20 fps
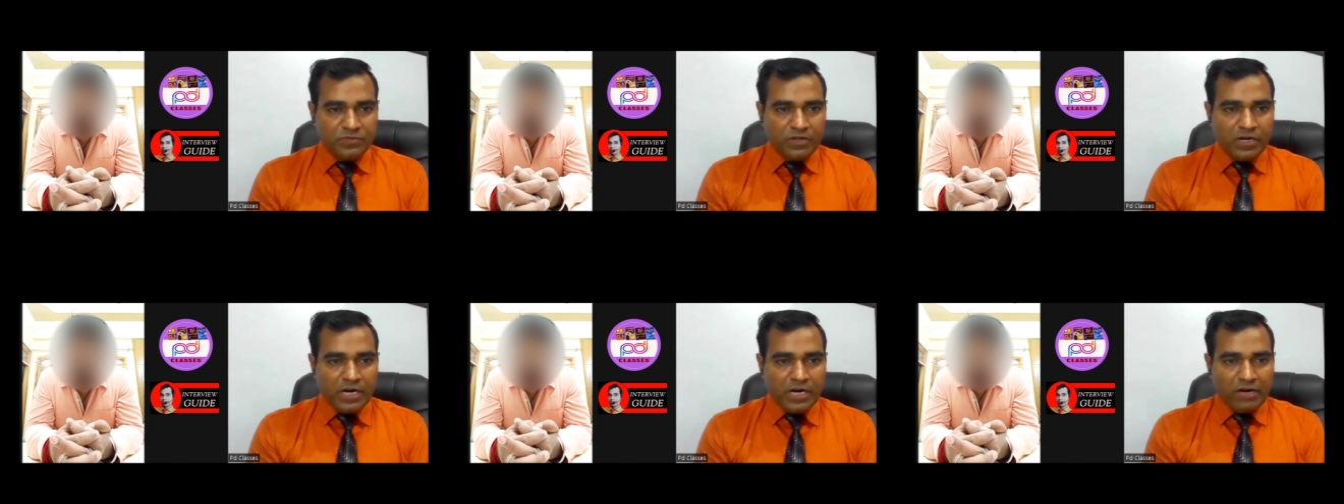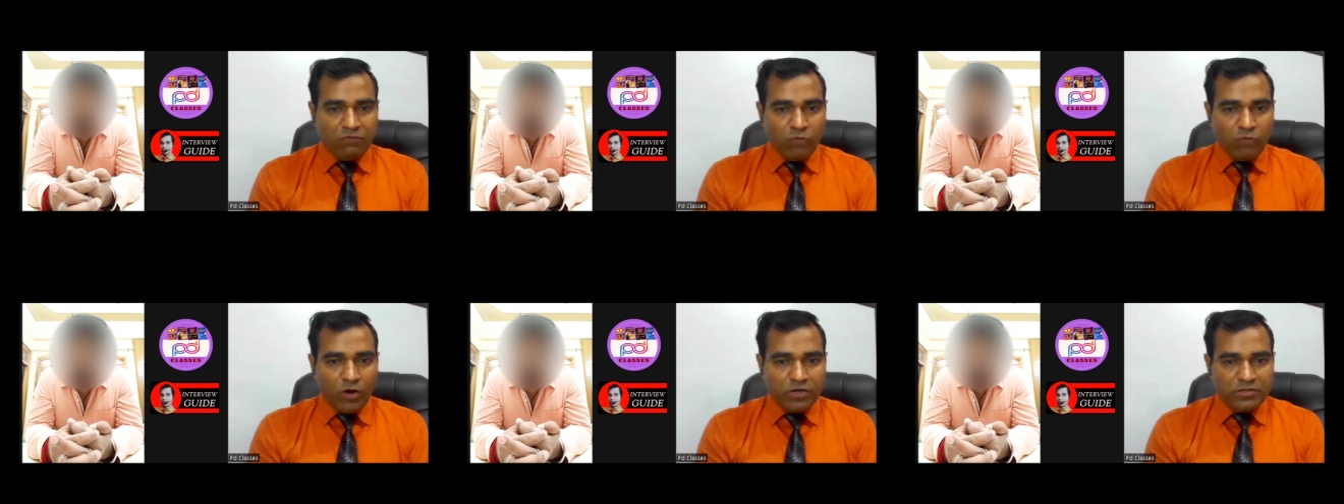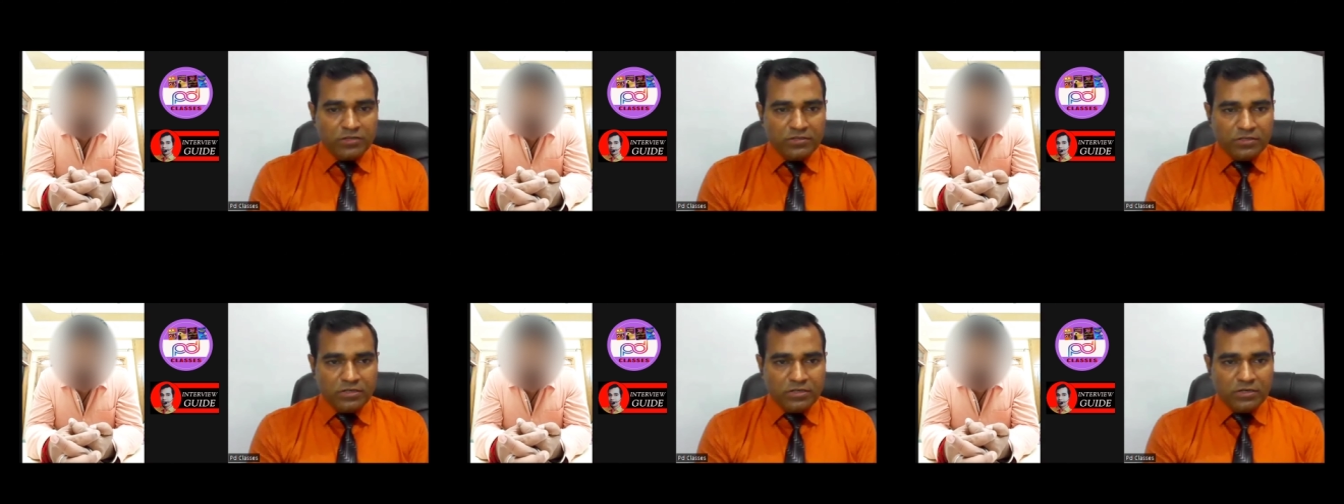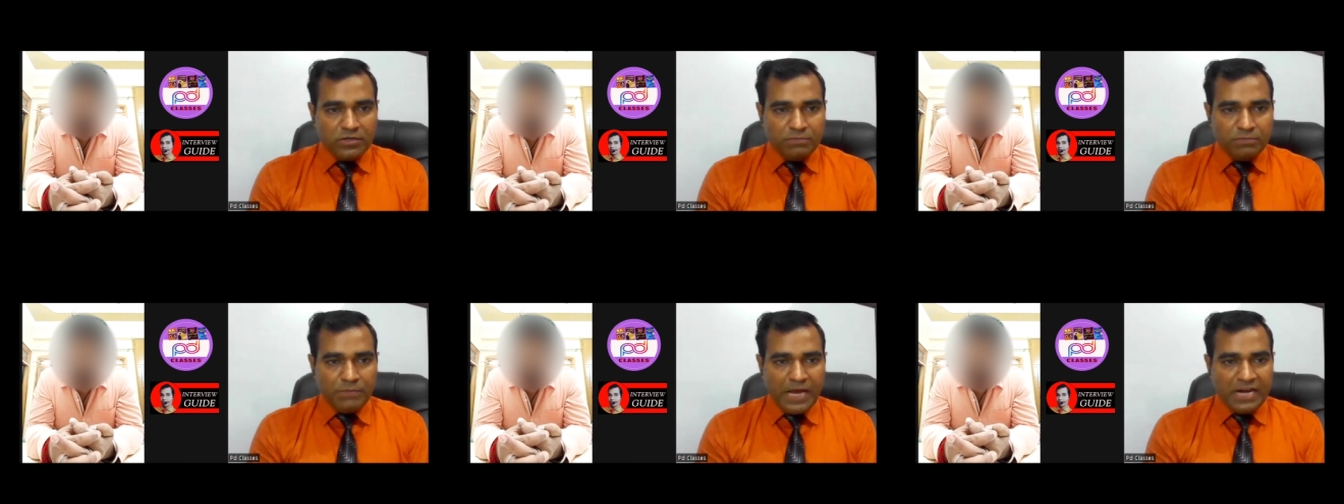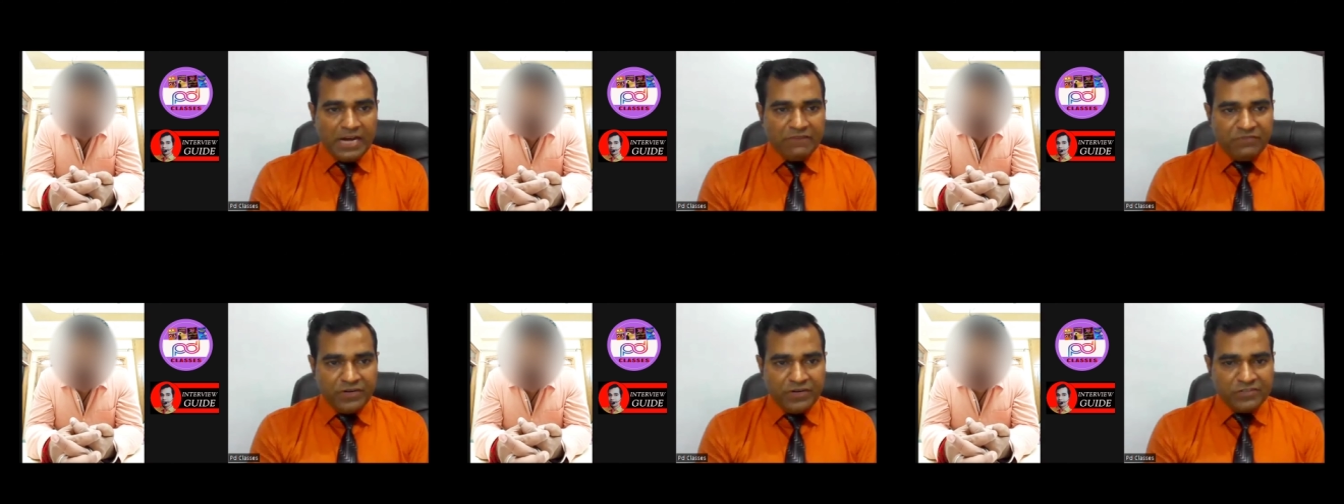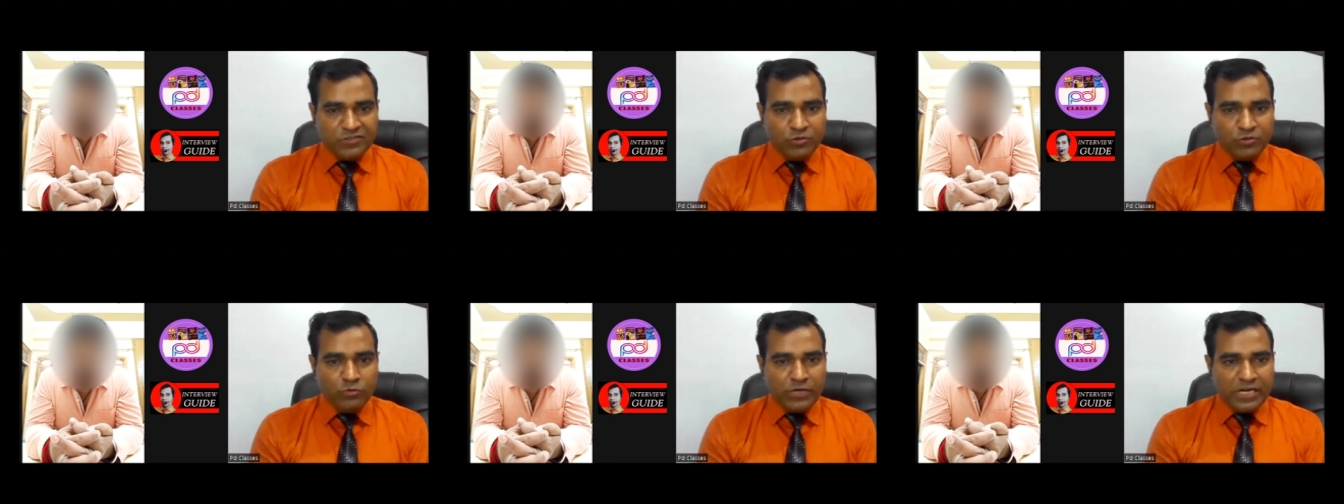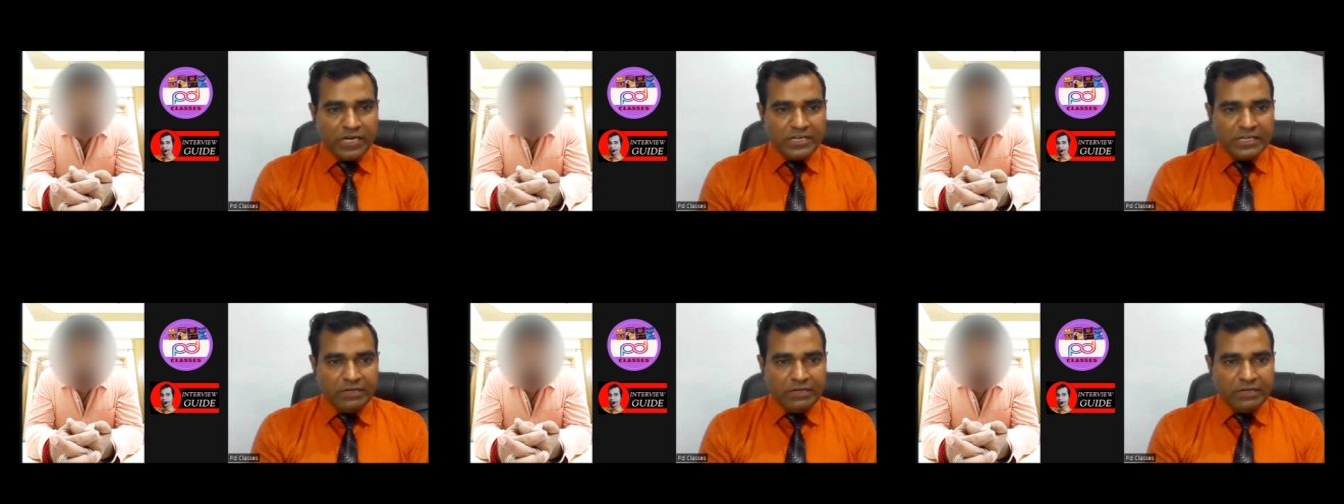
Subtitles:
and what benefits you can